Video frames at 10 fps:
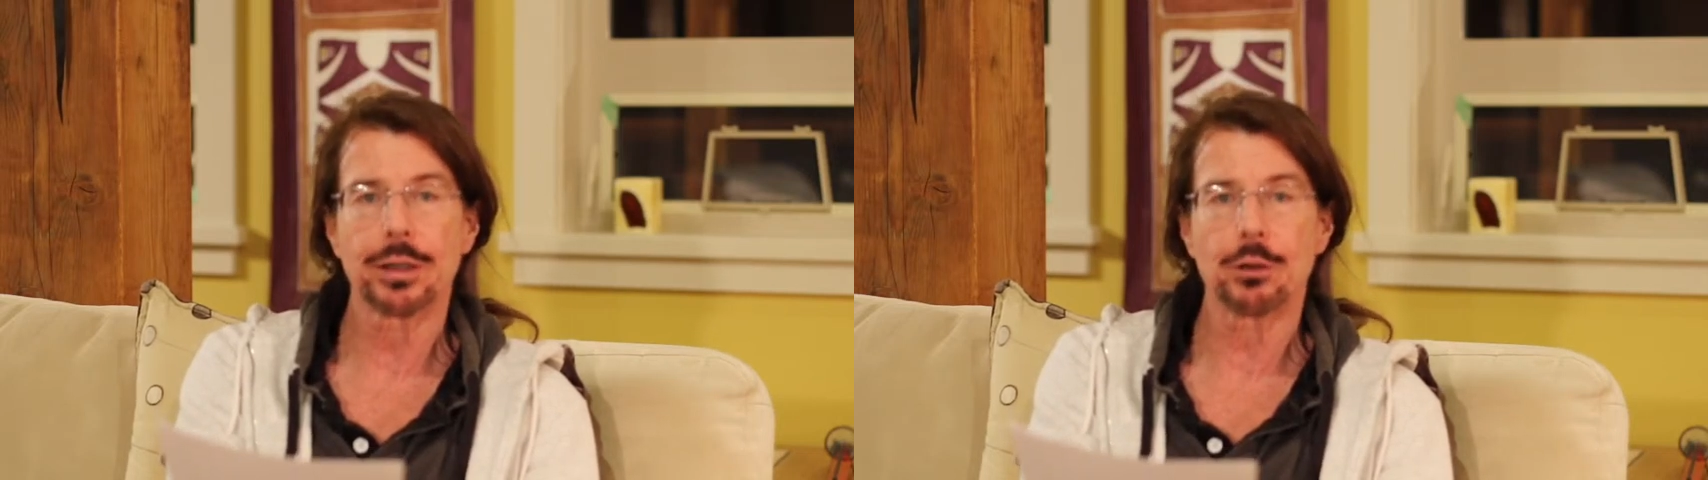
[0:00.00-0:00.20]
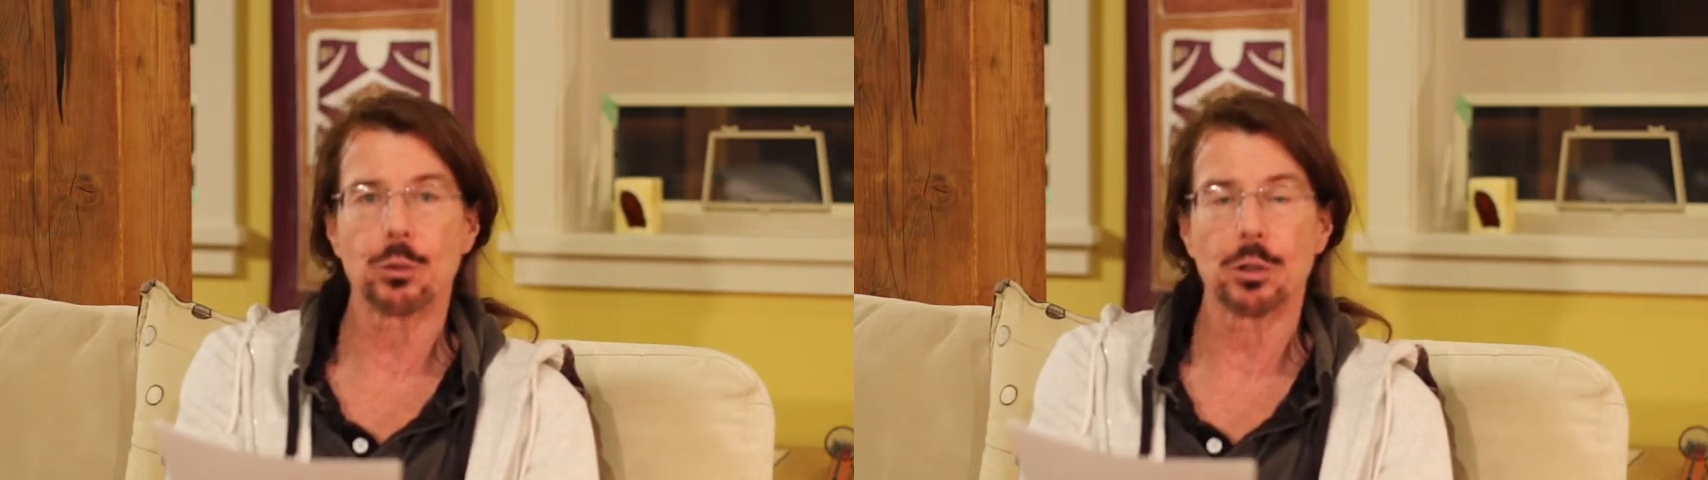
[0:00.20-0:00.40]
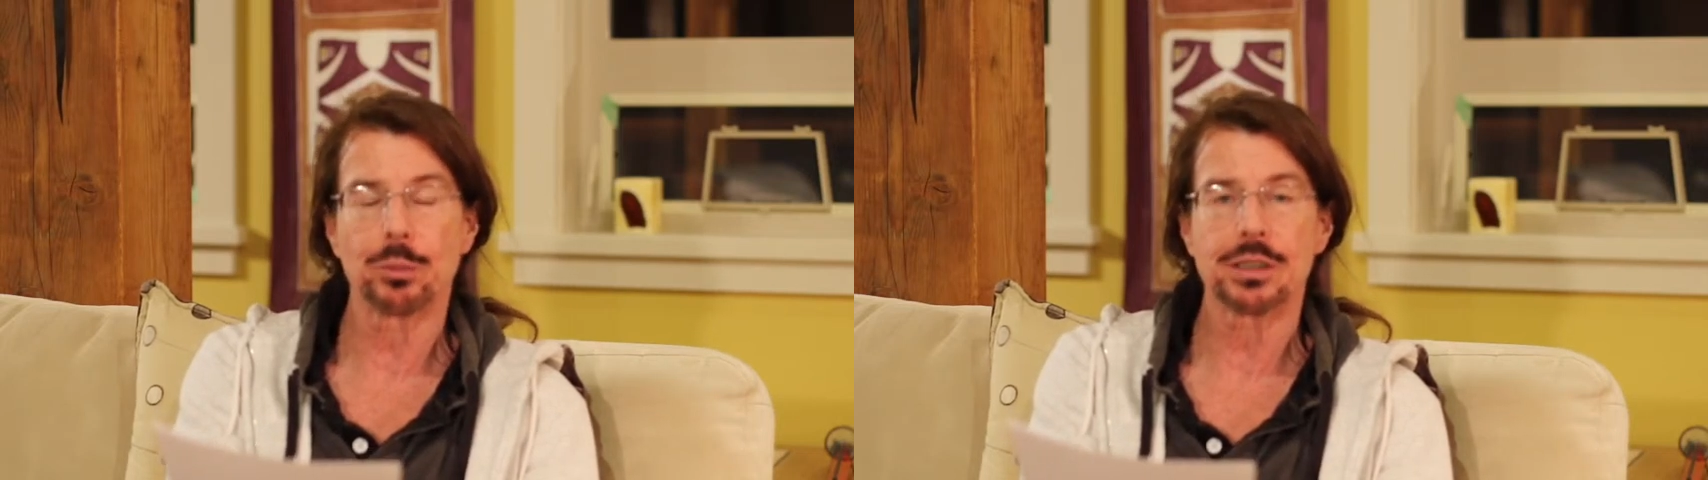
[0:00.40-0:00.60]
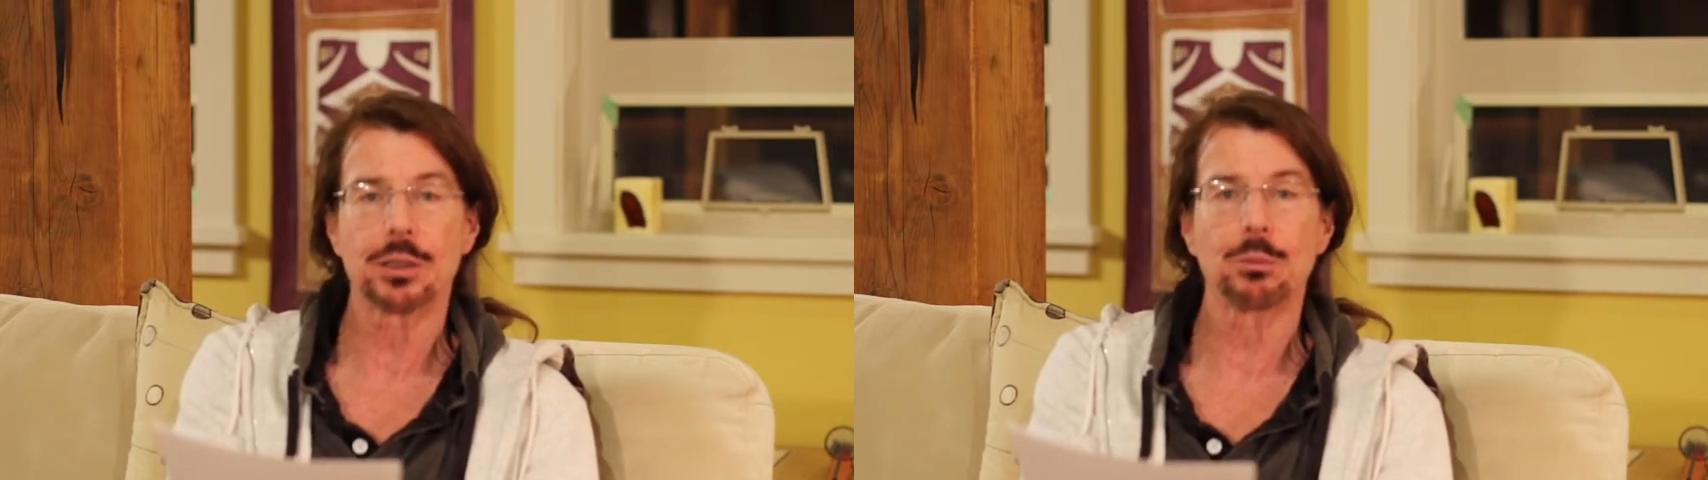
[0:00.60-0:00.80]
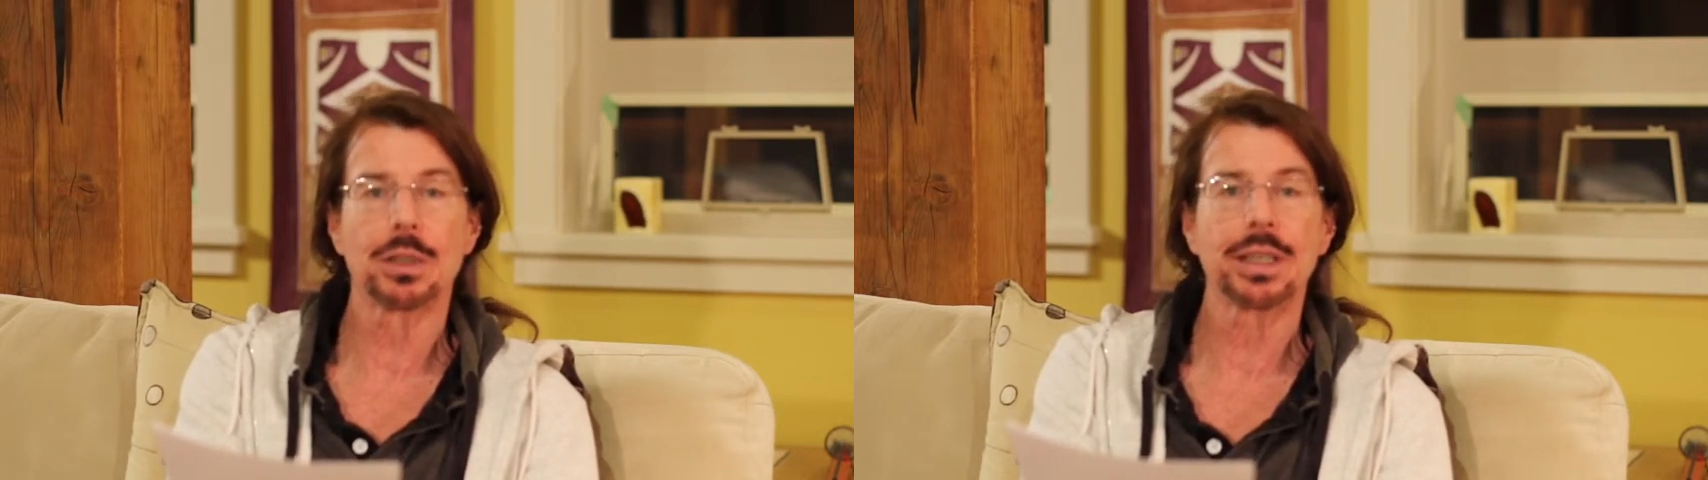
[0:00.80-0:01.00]
there will be
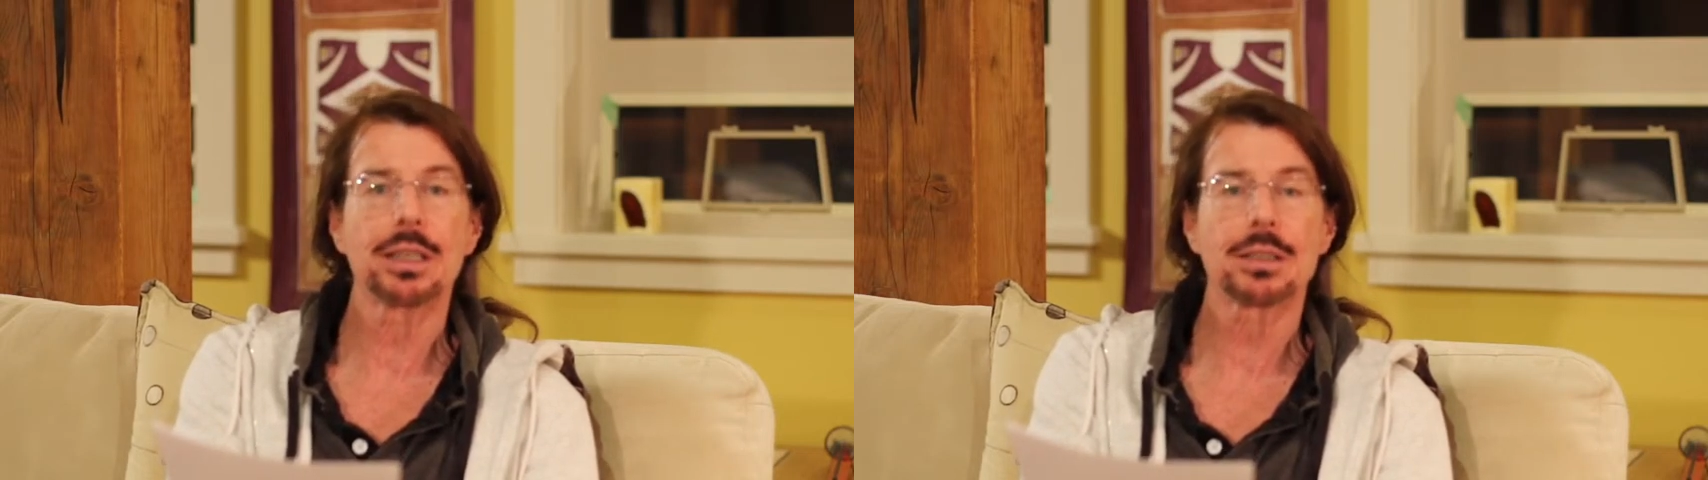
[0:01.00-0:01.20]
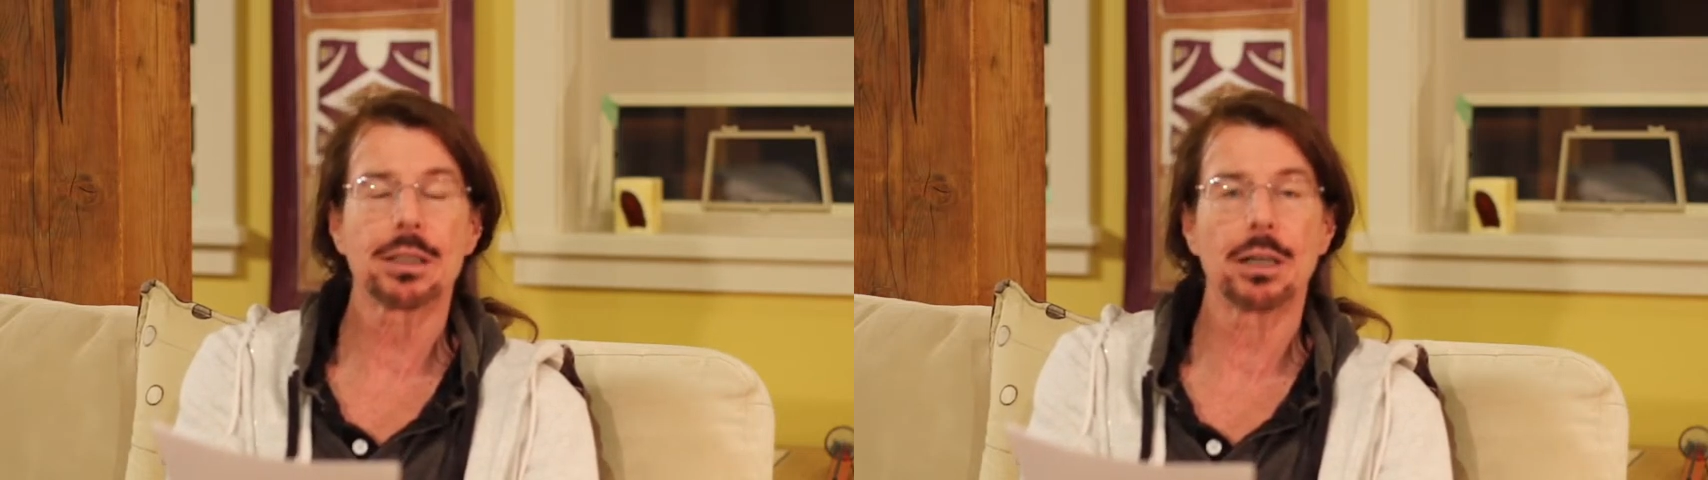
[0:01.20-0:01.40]
some links